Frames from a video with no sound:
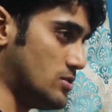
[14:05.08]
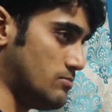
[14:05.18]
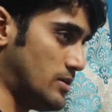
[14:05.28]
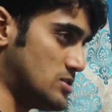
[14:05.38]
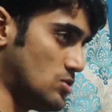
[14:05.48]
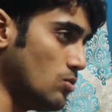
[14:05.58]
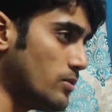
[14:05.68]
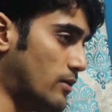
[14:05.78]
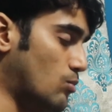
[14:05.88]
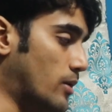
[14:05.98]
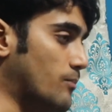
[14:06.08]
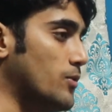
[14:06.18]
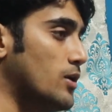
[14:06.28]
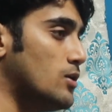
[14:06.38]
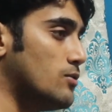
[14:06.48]
by 0 and 1.
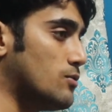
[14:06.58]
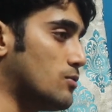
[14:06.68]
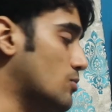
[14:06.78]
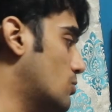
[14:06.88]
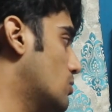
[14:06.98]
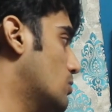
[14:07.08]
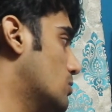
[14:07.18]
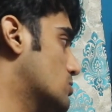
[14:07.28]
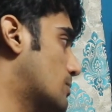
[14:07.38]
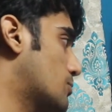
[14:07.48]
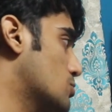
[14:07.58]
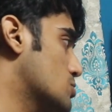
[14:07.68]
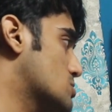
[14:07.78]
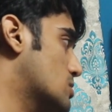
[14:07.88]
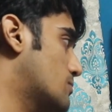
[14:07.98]
So
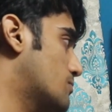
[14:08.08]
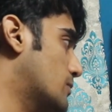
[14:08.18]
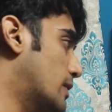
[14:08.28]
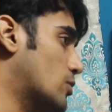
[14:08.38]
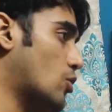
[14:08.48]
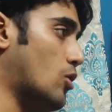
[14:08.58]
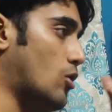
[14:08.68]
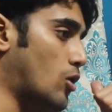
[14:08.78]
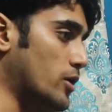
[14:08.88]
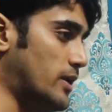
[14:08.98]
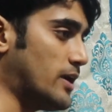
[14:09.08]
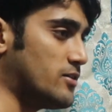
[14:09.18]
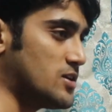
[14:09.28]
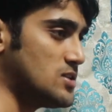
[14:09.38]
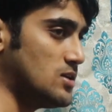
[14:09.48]
suppose an on
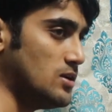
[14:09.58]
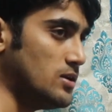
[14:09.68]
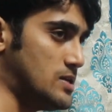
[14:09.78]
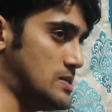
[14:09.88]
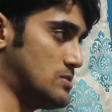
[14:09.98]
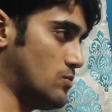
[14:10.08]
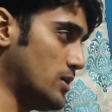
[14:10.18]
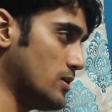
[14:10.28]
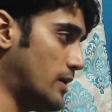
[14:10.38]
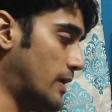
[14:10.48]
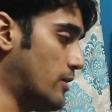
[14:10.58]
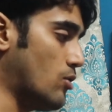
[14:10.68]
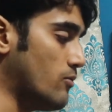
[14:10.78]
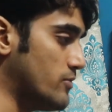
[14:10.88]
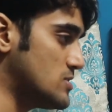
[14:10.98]
electric signal is 1 and an
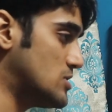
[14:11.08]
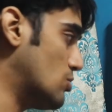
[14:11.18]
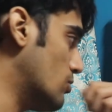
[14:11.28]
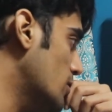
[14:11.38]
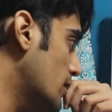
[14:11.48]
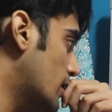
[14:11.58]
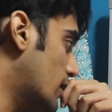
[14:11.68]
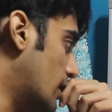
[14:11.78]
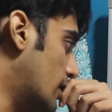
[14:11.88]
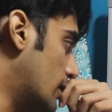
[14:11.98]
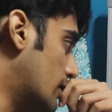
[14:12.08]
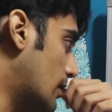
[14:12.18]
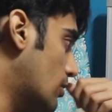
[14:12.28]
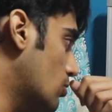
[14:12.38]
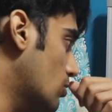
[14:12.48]
off is 0.
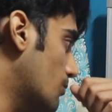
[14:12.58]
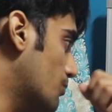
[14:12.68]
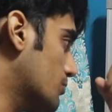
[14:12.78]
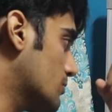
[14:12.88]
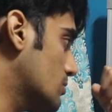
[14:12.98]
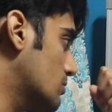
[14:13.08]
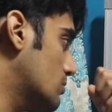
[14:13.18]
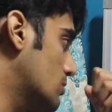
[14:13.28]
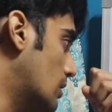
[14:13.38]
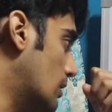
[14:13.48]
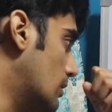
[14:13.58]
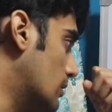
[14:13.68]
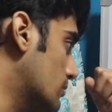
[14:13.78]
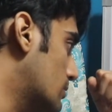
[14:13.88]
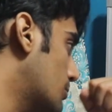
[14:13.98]
Now
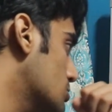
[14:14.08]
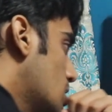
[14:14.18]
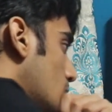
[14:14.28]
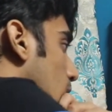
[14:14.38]
suppose